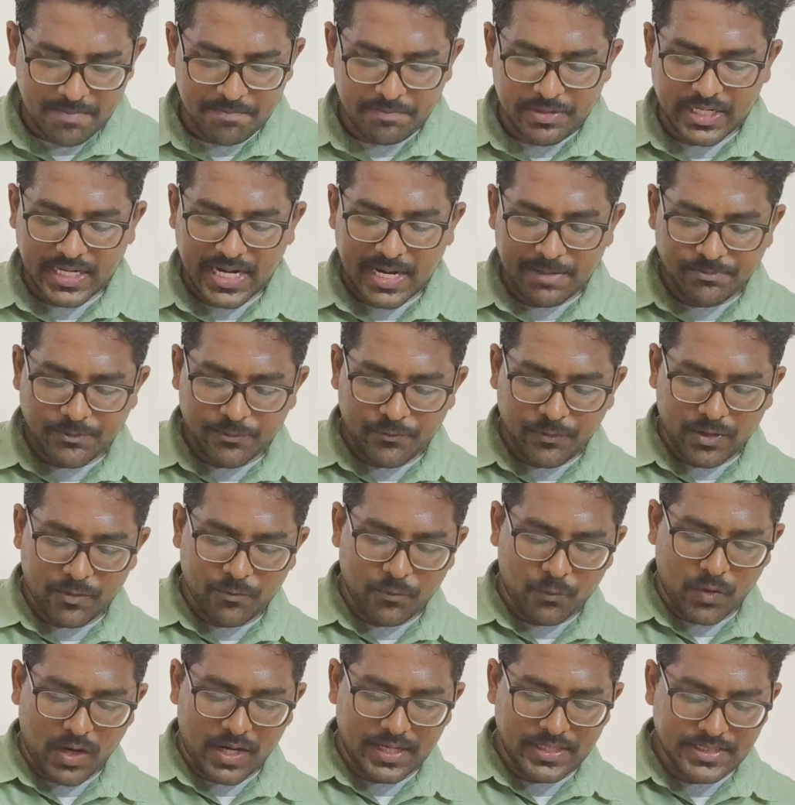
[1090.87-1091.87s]
Perhaps for
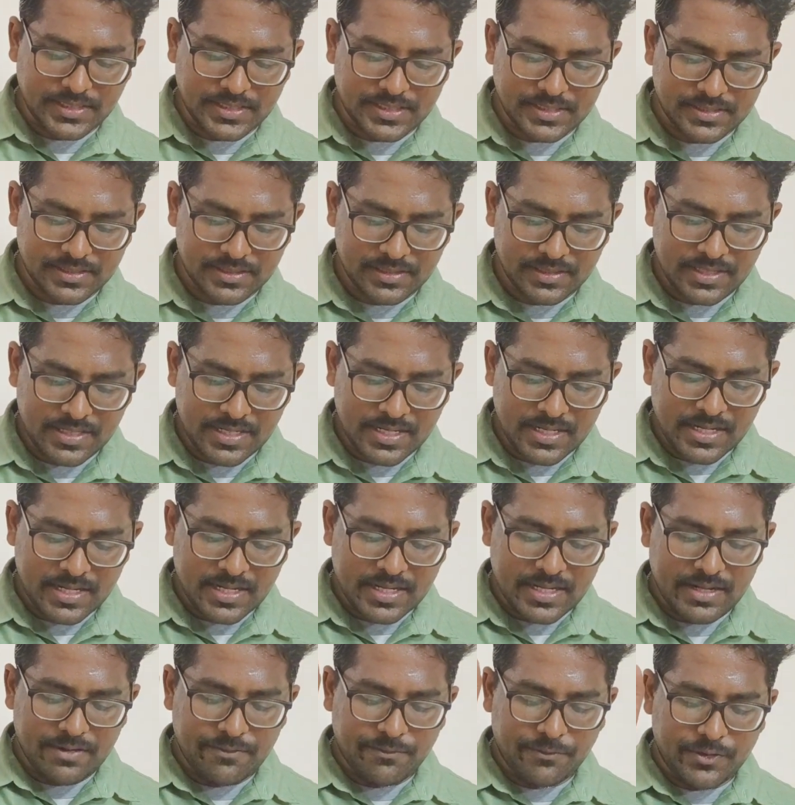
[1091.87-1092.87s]
once,
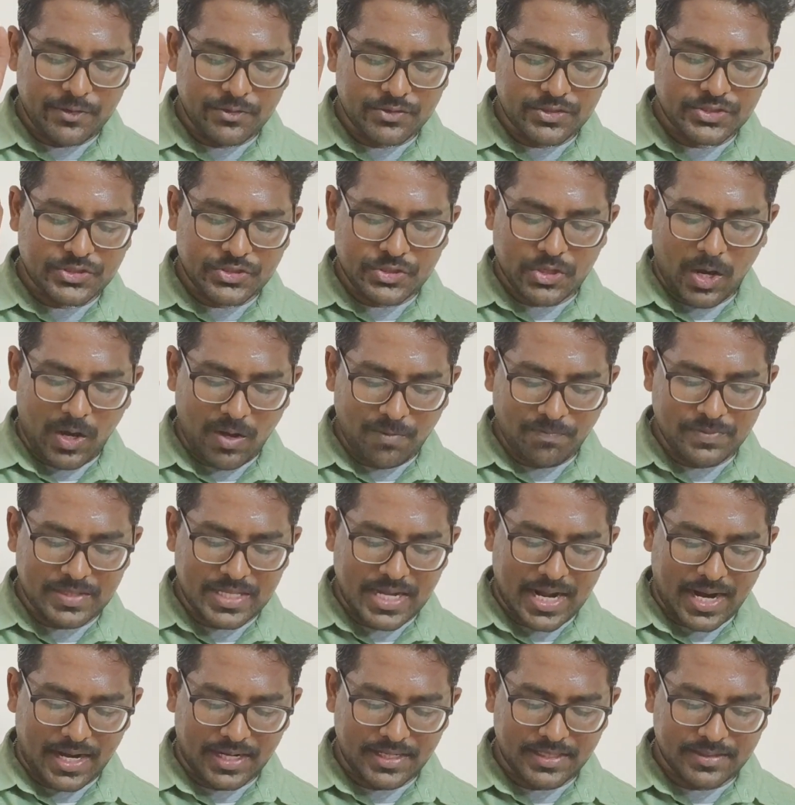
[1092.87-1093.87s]
if you stop
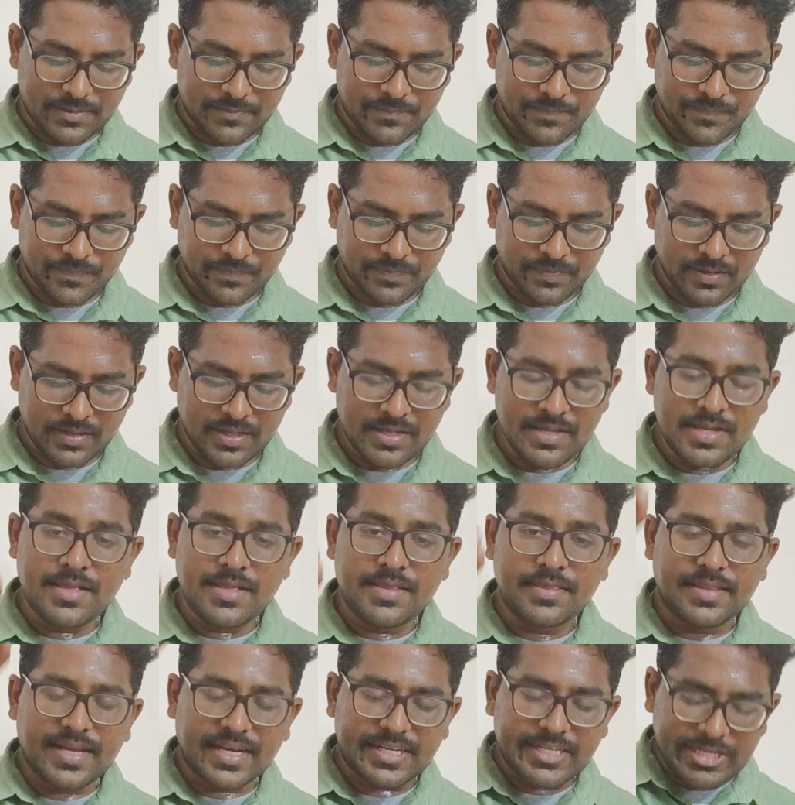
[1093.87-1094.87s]
that,
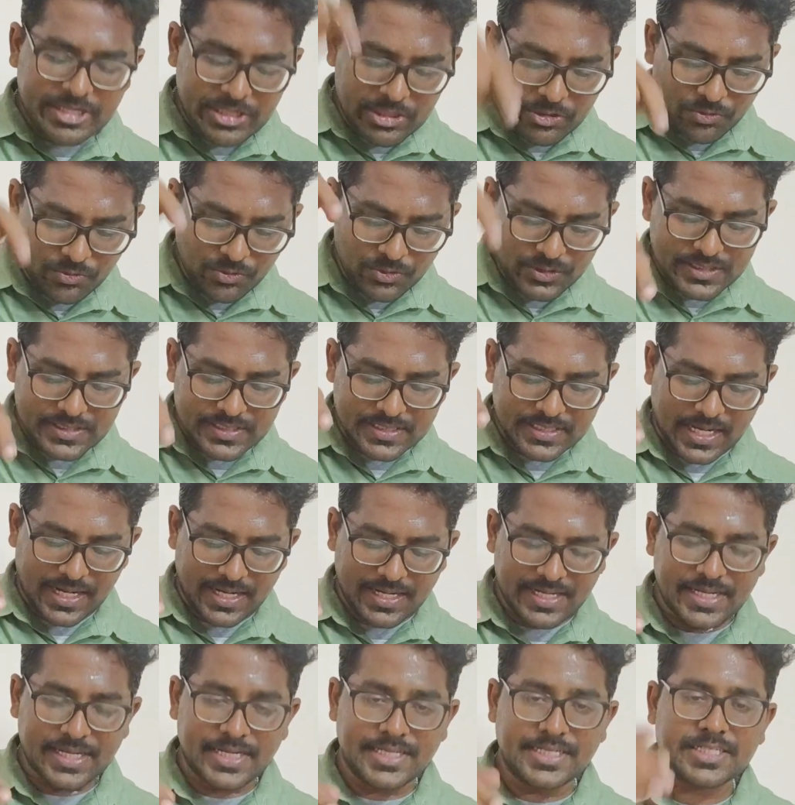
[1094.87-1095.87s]
the huge
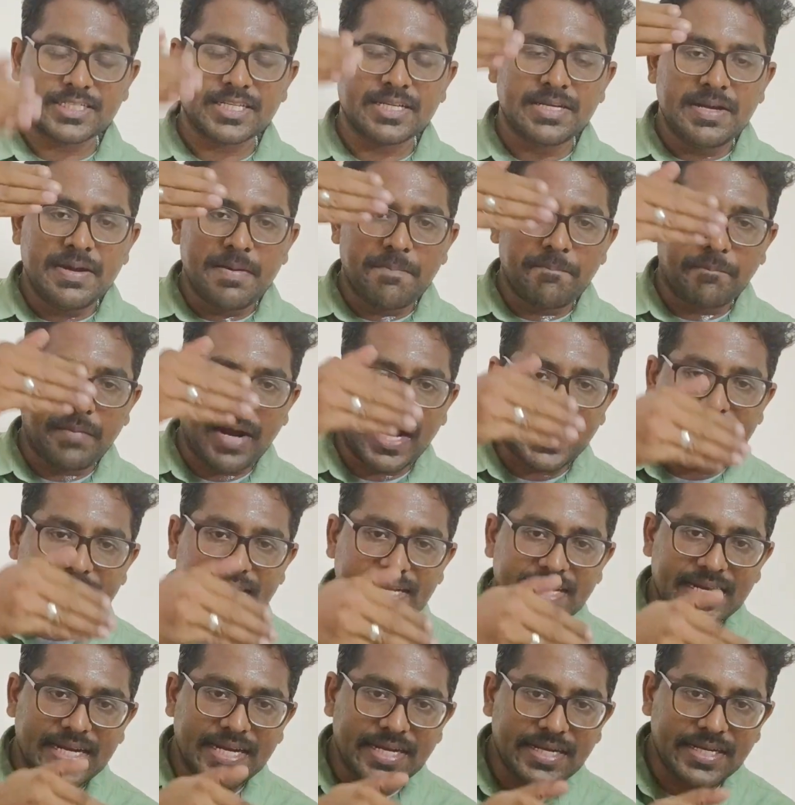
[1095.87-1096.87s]
silence
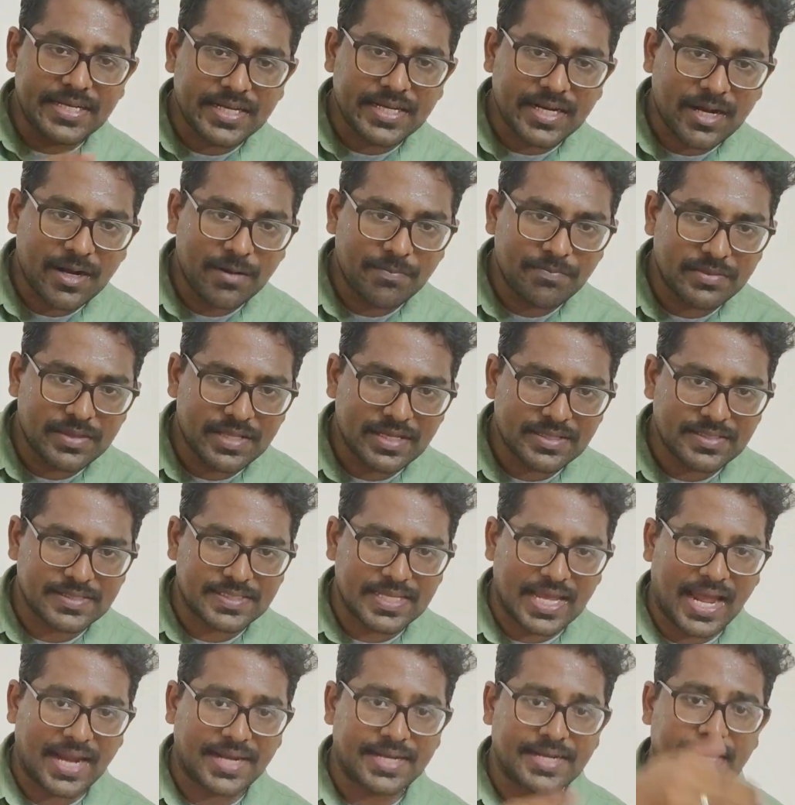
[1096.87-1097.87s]
might interrupt the
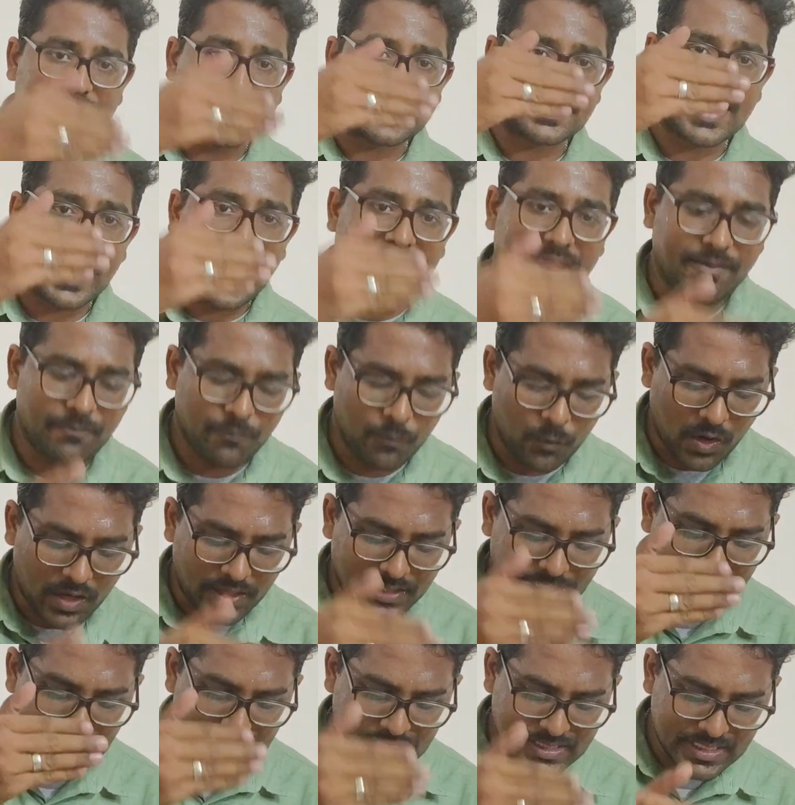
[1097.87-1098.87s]
sadness. And
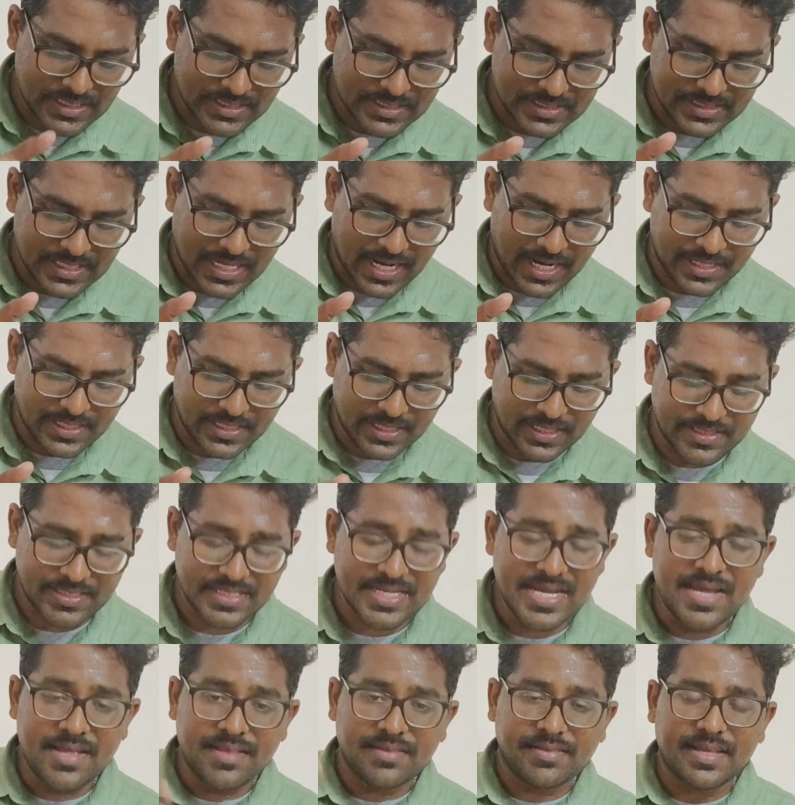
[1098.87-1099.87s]
what is the
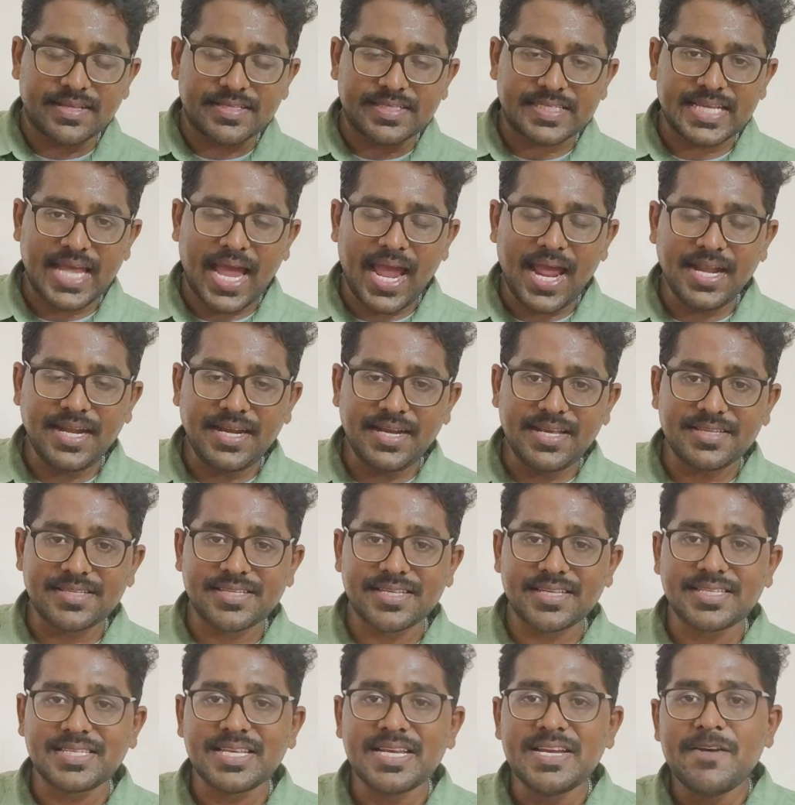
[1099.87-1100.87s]
sadness? The
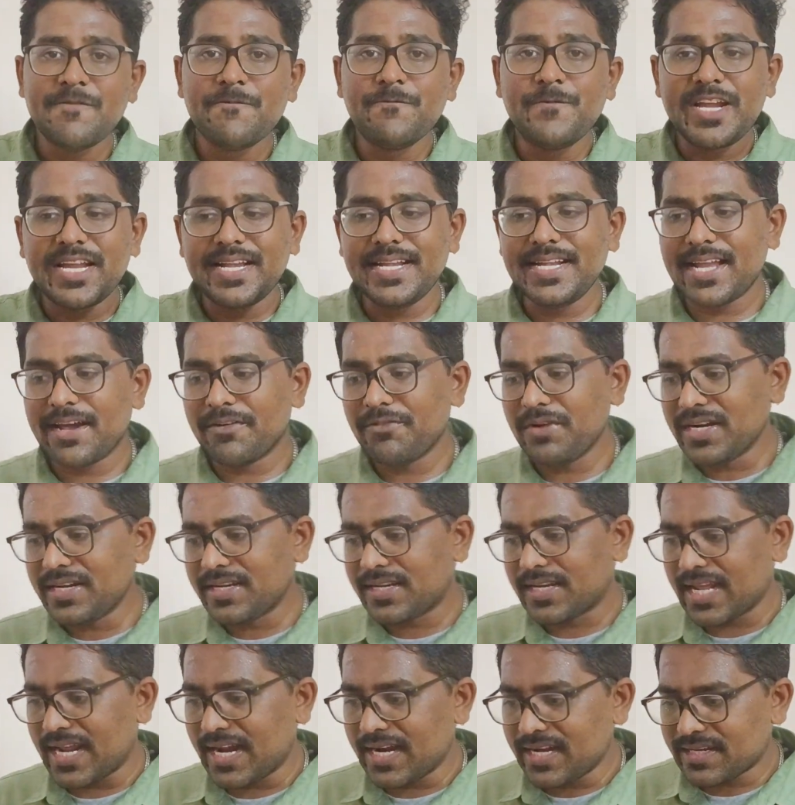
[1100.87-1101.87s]
sadness is we
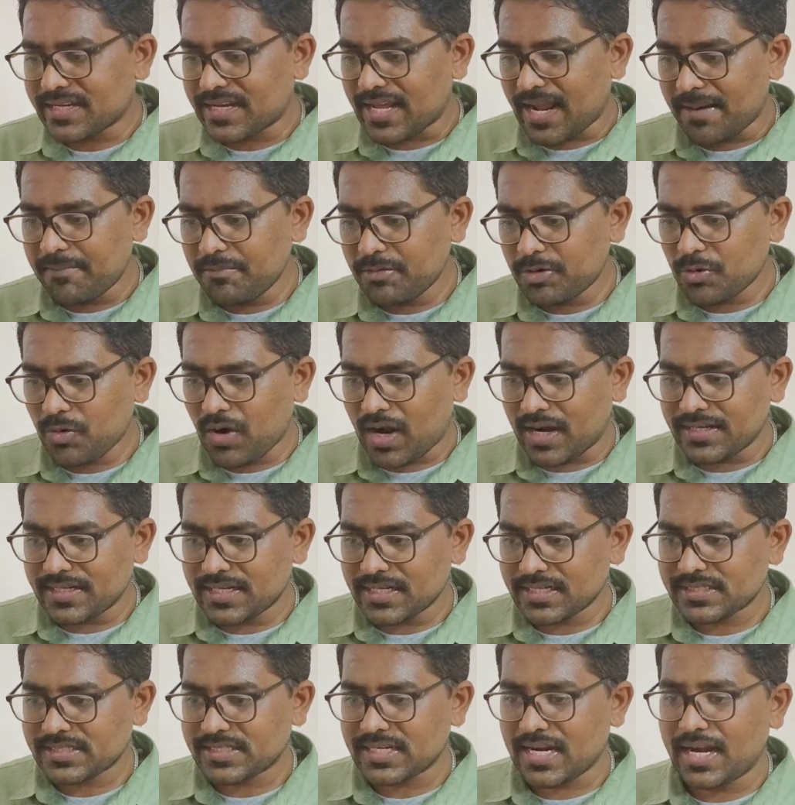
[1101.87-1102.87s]
never take time to
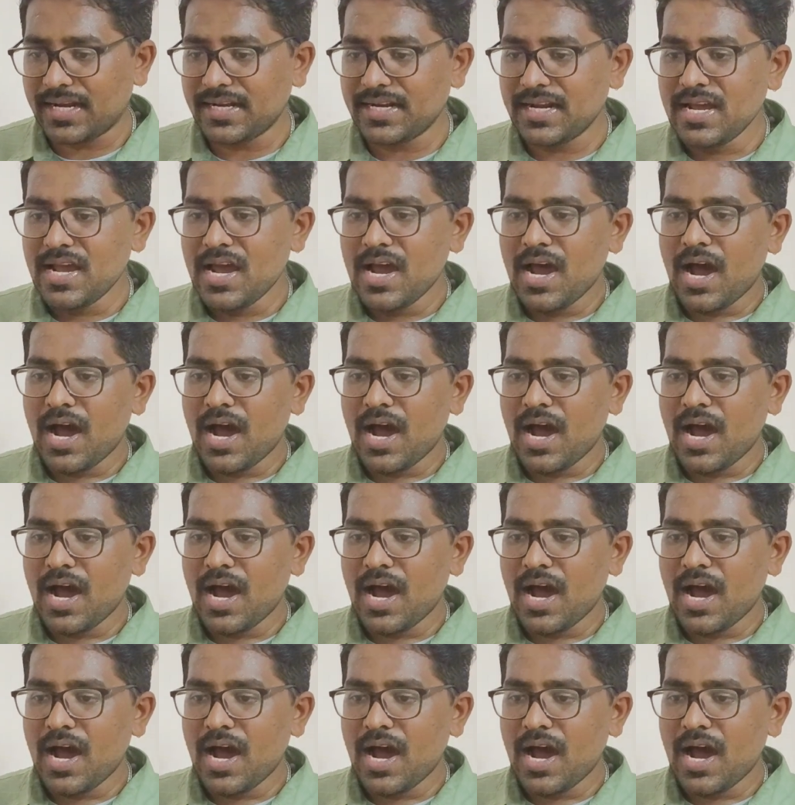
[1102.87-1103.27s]
understand